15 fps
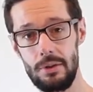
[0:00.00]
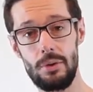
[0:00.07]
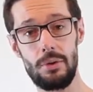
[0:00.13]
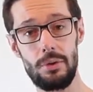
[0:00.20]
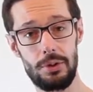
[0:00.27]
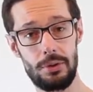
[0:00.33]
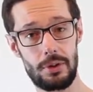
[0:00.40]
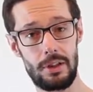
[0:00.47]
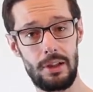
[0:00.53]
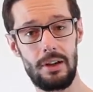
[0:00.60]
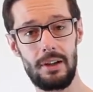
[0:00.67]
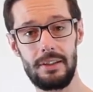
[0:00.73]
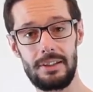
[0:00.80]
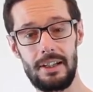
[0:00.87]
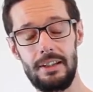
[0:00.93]
or your
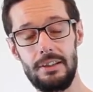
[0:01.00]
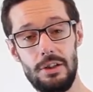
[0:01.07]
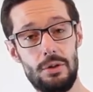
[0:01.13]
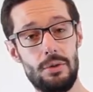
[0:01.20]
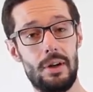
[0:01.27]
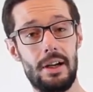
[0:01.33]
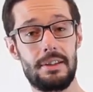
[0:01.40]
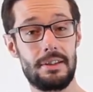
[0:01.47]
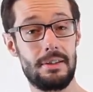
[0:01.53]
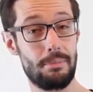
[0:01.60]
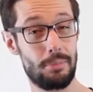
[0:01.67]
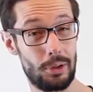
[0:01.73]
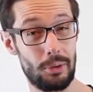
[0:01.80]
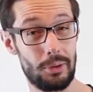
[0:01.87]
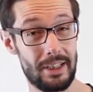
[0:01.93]
client and you as an
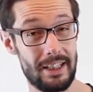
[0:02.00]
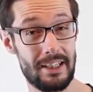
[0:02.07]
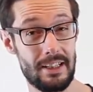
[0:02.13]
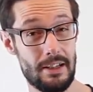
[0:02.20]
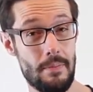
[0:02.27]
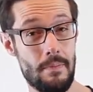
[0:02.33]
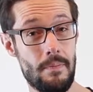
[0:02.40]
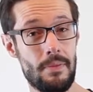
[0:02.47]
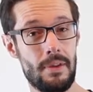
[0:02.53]
employee.